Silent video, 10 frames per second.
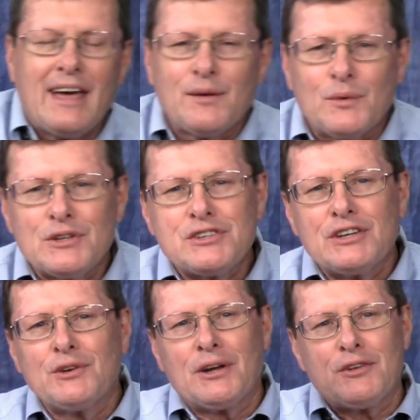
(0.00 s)
and we'll see
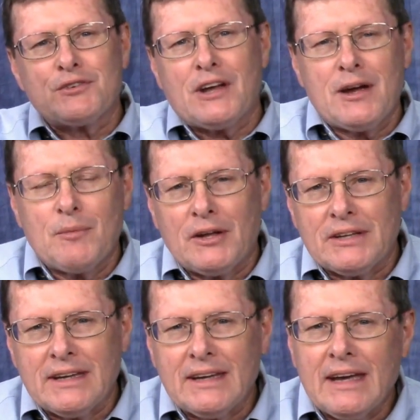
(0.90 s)
you another time on
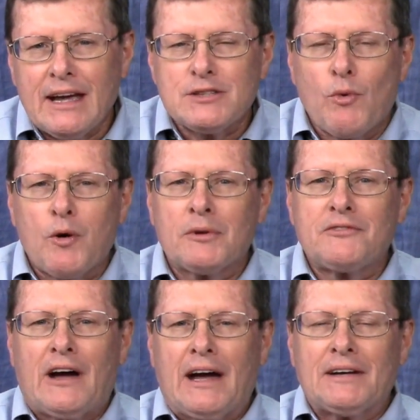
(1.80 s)
the Ex Mormon
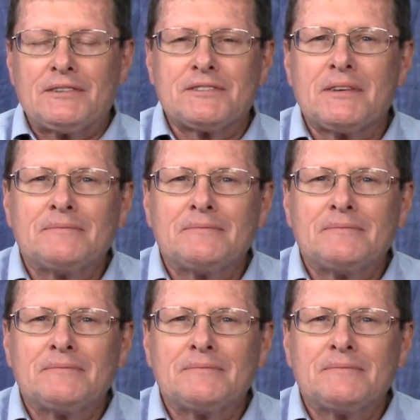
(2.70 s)
Files.